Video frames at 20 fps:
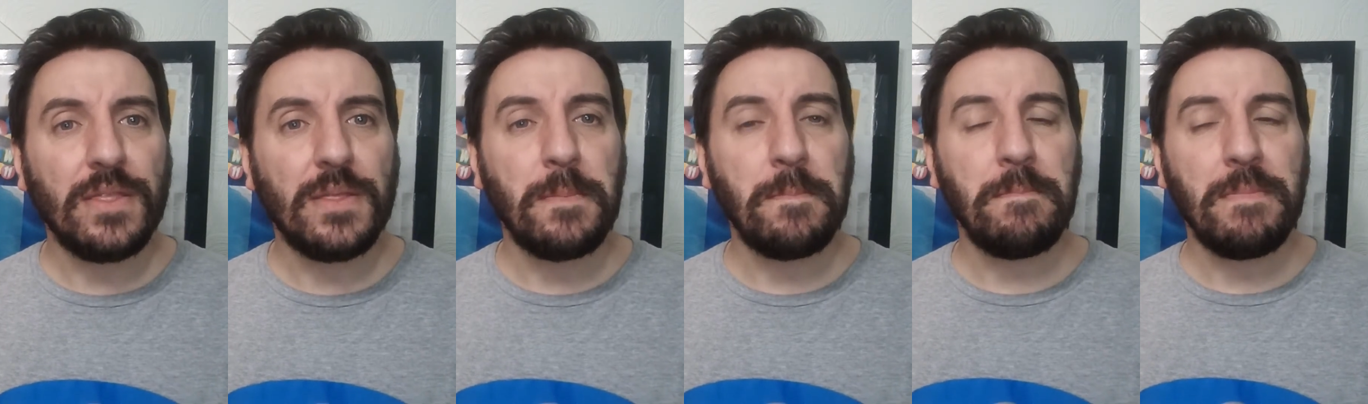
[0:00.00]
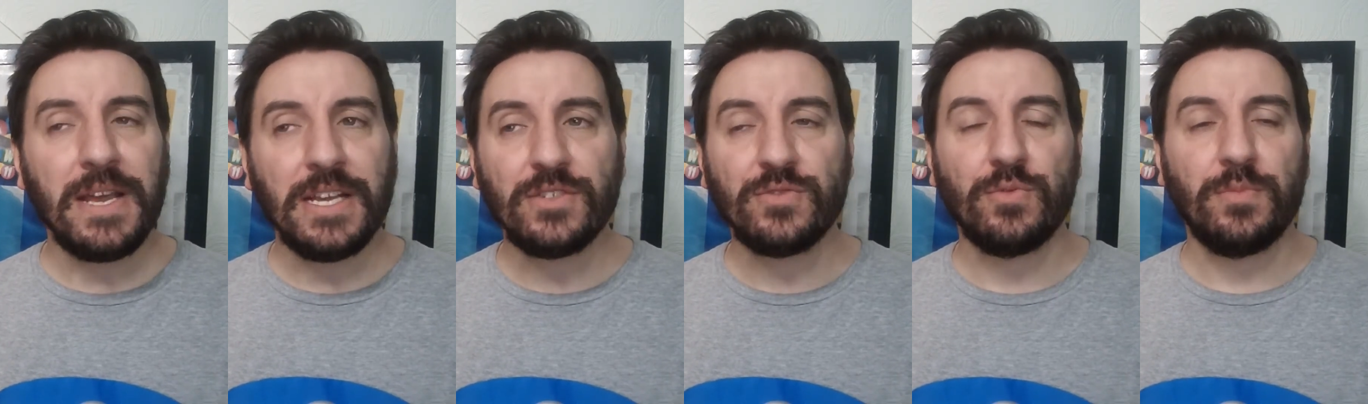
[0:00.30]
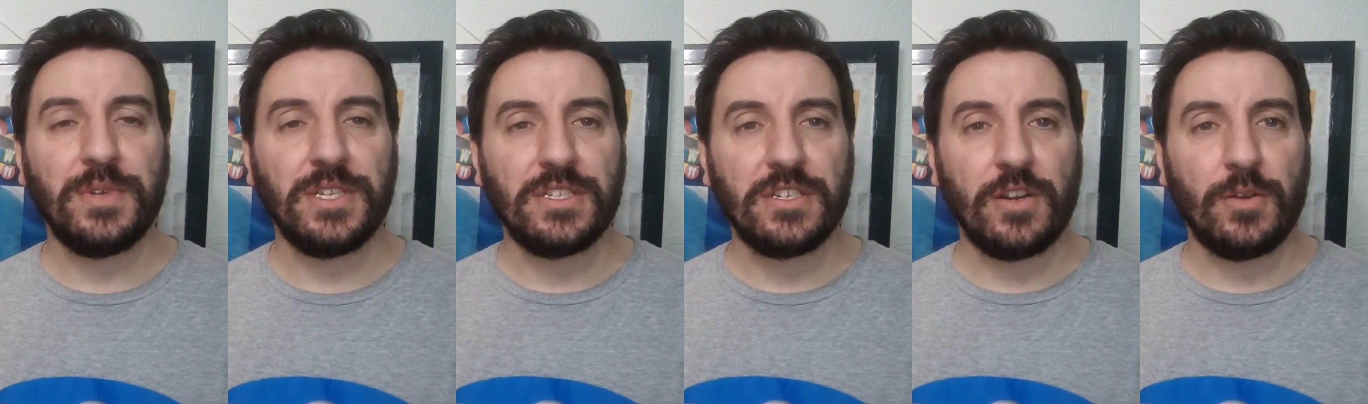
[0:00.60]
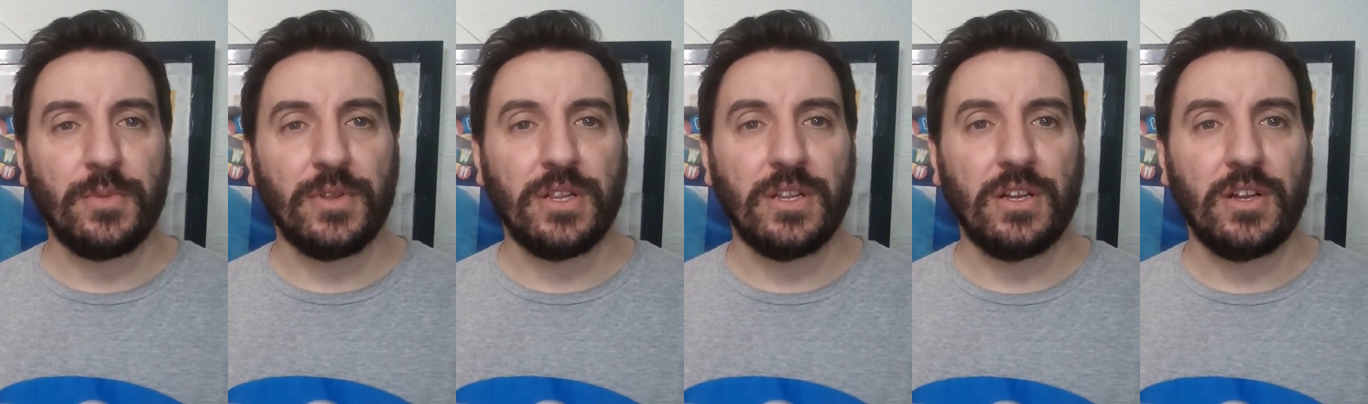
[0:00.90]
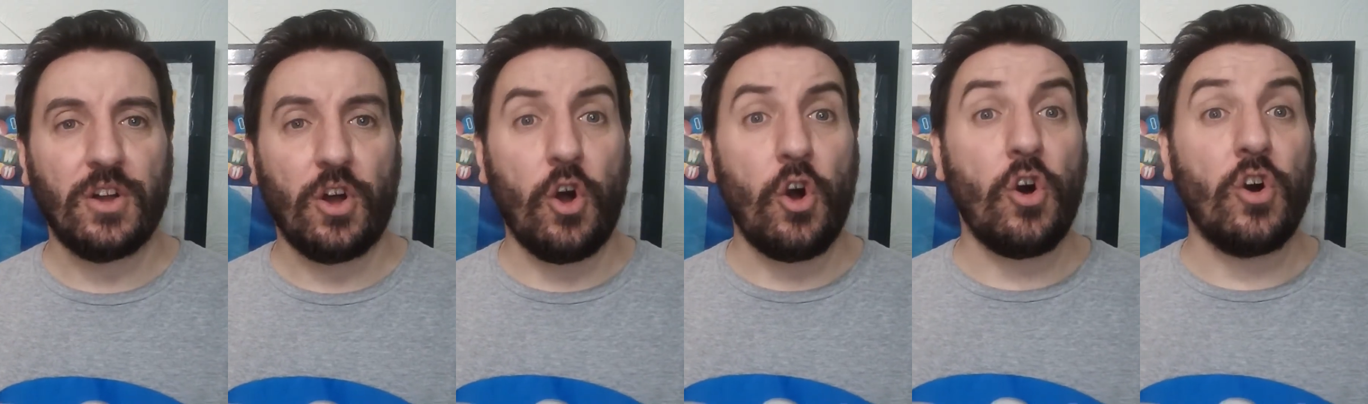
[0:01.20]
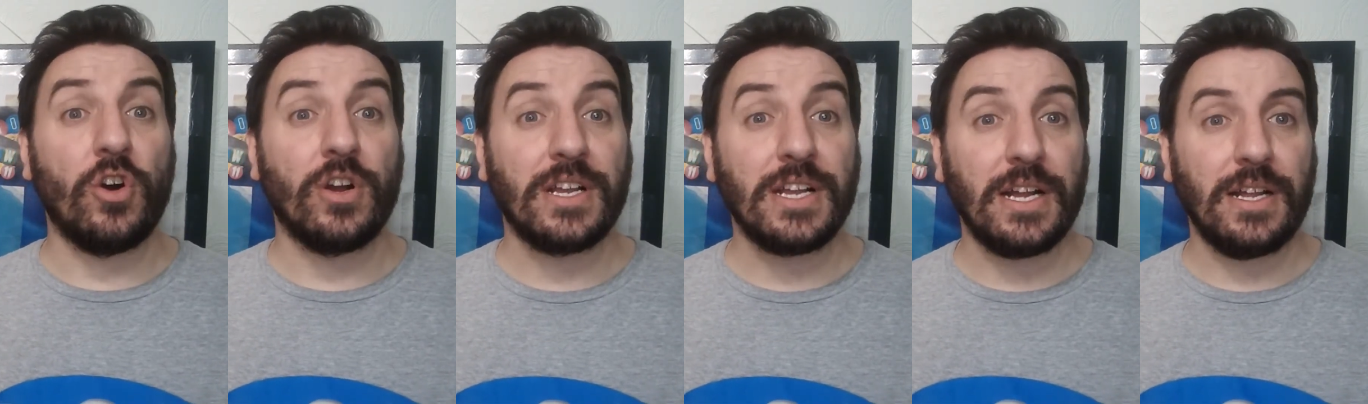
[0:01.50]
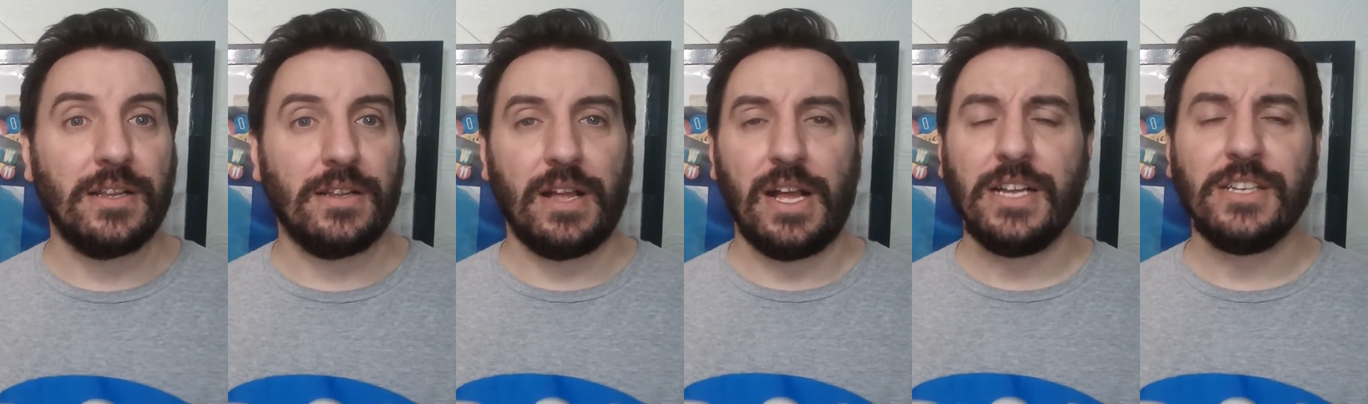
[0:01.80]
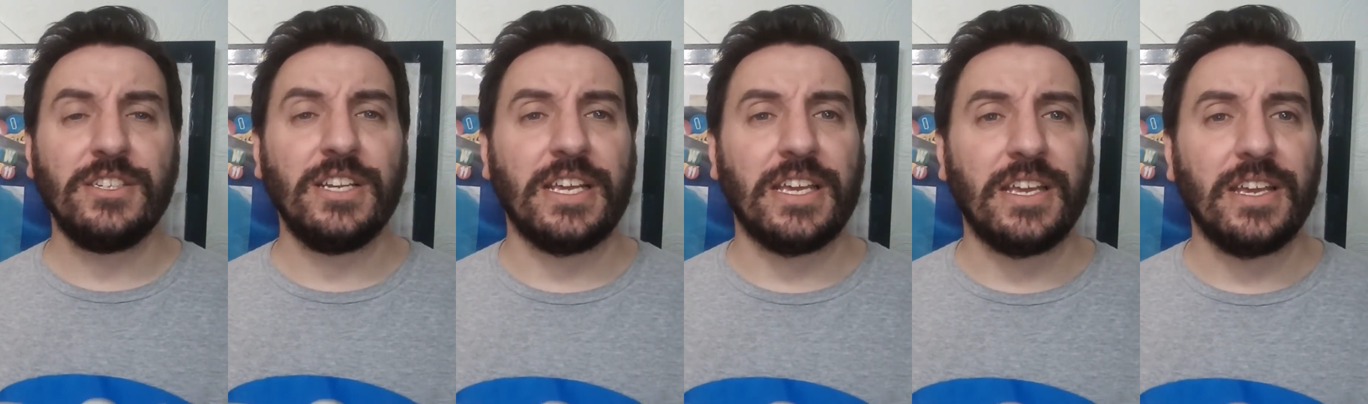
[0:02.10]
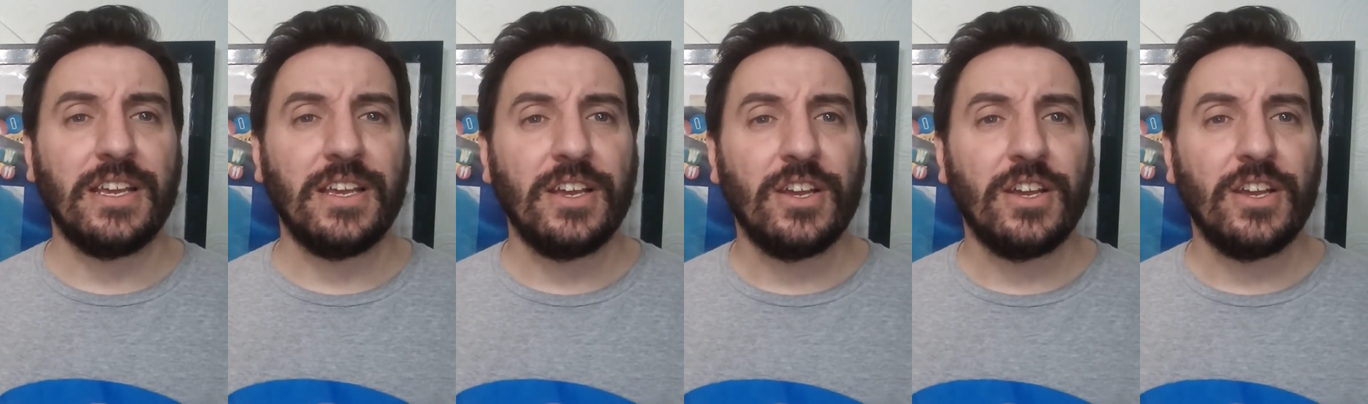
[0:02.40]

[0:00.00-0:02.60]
The mess would be terrible. Oh, actually,